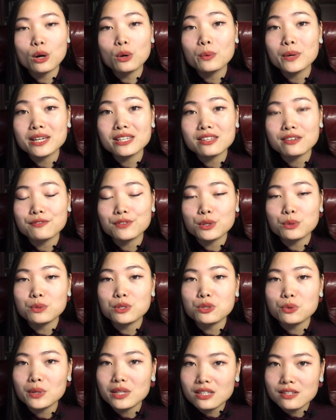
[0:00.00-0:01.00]
And as always,
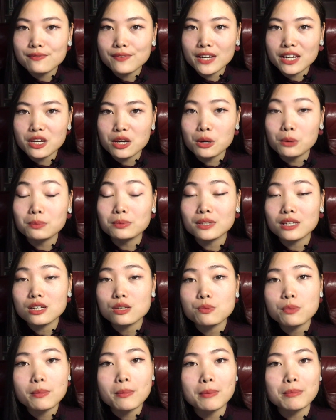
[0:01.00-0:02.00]
if you enjoyed this video,
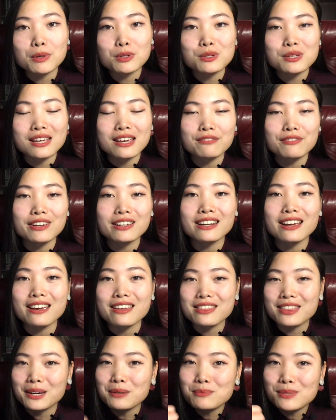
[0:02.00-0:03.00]
please remember to give
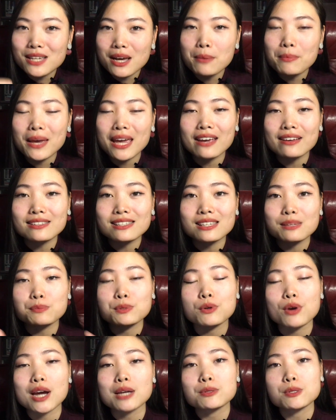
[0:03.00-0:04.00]
it a thumbs up
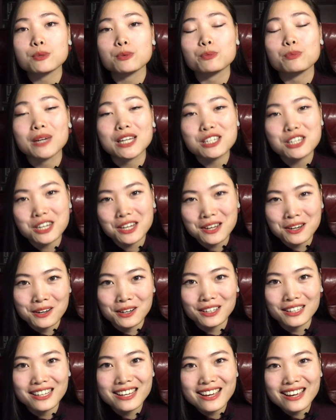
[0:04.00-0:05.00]
and subscribe to my
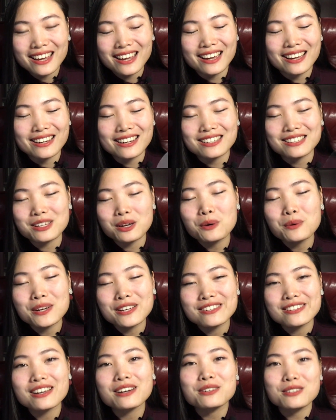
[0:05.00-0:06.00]
channel. And
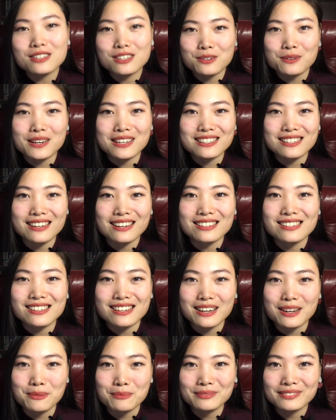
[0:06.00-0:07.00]
as always, I'll see you guys
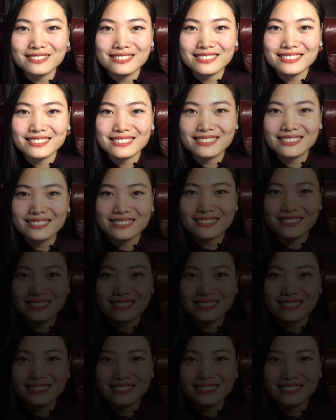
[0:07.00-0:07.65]
next time.